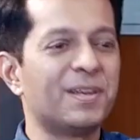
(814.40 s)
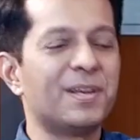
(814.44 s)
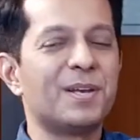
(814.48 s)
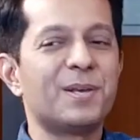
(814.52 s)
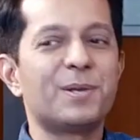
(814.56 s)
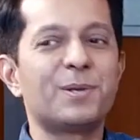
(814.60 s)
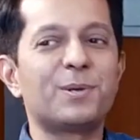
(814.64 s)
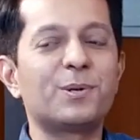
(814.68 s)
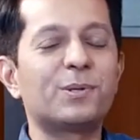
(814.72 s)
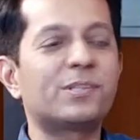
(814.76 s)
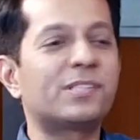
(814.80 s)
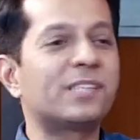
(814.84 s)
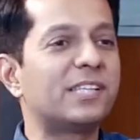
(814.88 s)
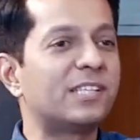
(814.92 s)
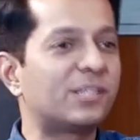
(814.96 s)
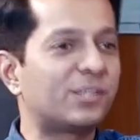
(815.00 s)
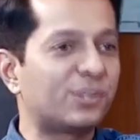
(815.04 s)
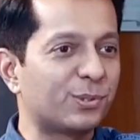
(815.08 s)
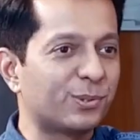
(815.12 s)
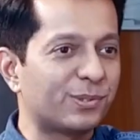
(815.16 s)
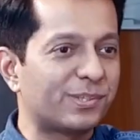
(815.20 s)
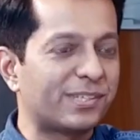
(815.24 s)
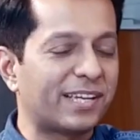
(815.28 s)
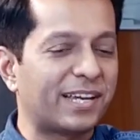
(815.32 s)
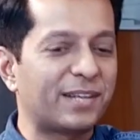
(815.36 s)
You know, since
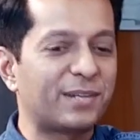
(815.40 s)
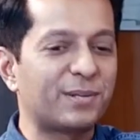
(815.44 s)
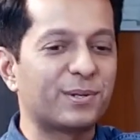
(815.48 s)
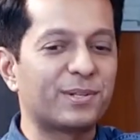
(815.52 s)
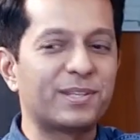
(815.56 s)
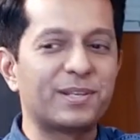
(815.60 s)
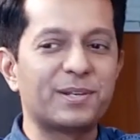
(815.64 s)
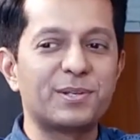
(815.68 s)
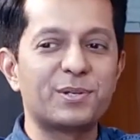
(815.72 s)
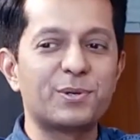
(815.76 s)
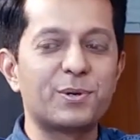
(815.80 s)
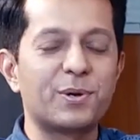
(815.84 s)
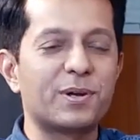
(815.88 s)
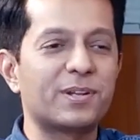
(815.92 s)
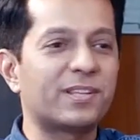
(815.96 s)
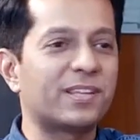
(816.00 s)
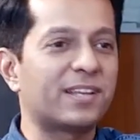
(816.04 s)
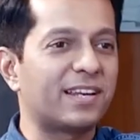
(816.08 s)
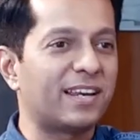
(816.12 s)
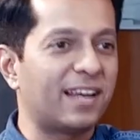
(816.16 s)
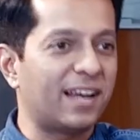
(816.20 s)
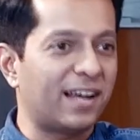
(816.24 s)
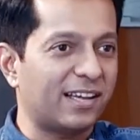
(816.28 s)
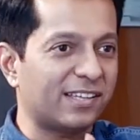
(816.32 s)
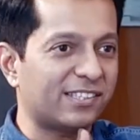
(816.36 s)
you said you're the you are the
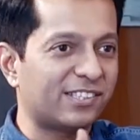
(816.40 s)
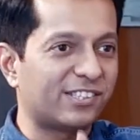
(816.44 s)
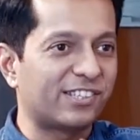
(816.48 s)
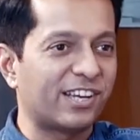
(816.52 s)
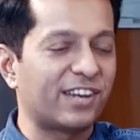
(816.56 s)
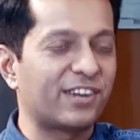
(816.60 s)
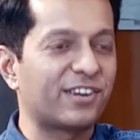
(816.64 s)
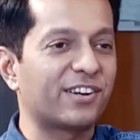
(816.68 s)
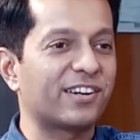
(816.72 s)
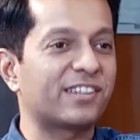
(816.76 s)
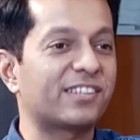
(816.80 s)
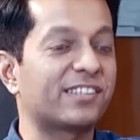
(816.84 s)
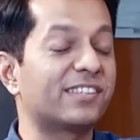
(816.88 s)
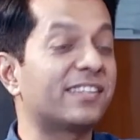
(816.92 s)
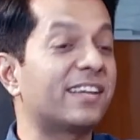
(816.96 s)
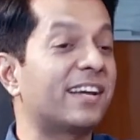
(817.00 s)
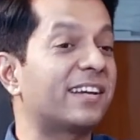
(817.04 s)
last generation